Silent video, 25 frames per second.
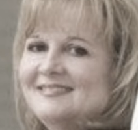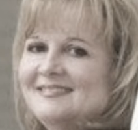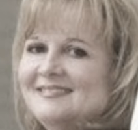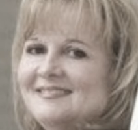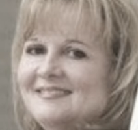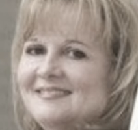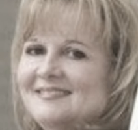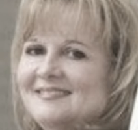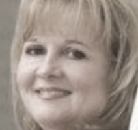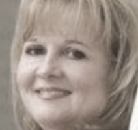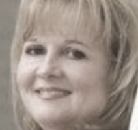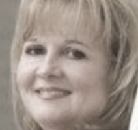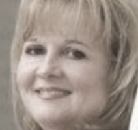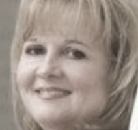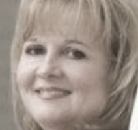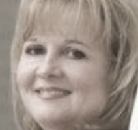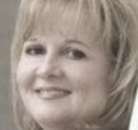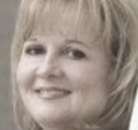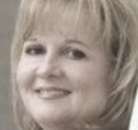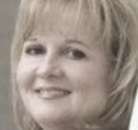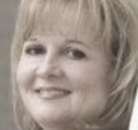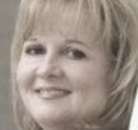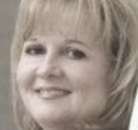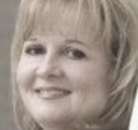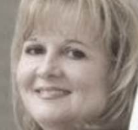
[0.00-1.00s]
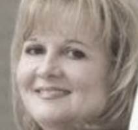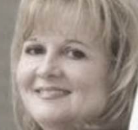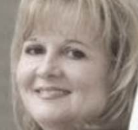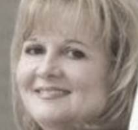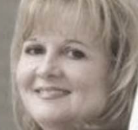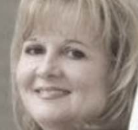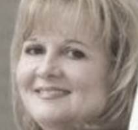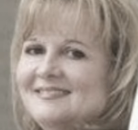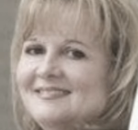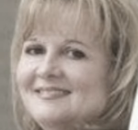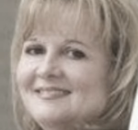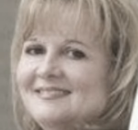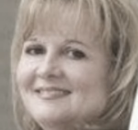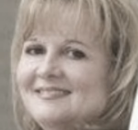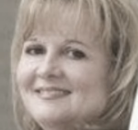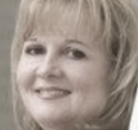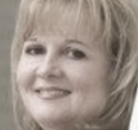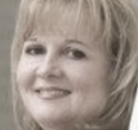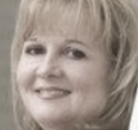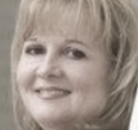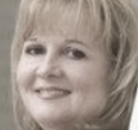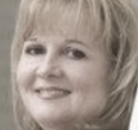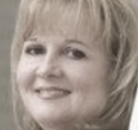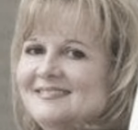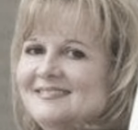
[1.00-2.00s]

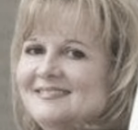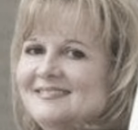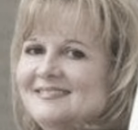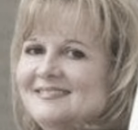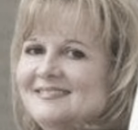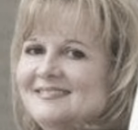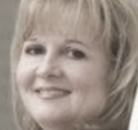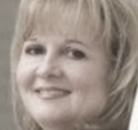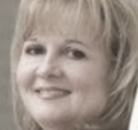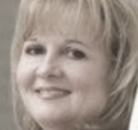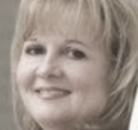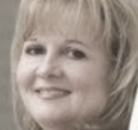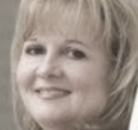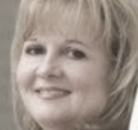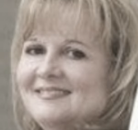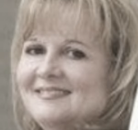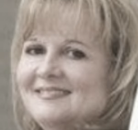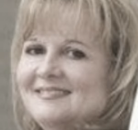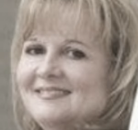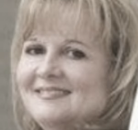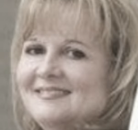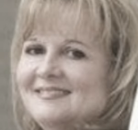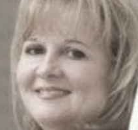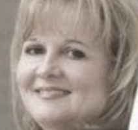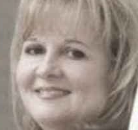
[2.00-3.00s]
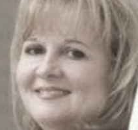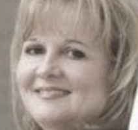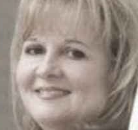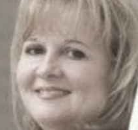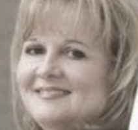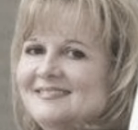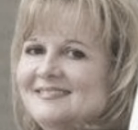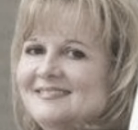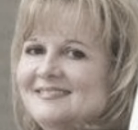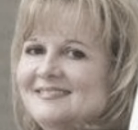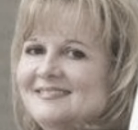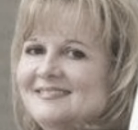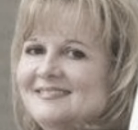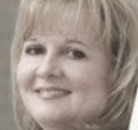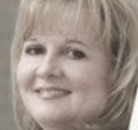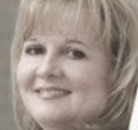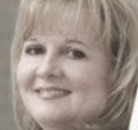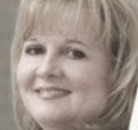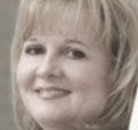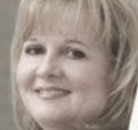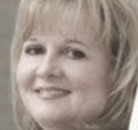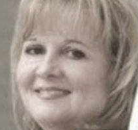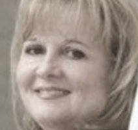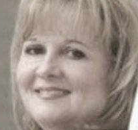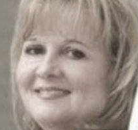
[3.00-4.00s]

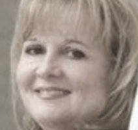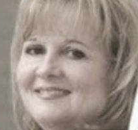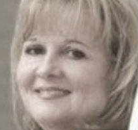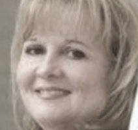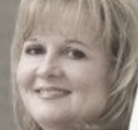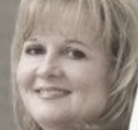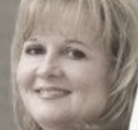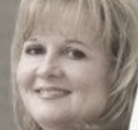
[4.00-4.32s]
This is a still picture; no speech is visible.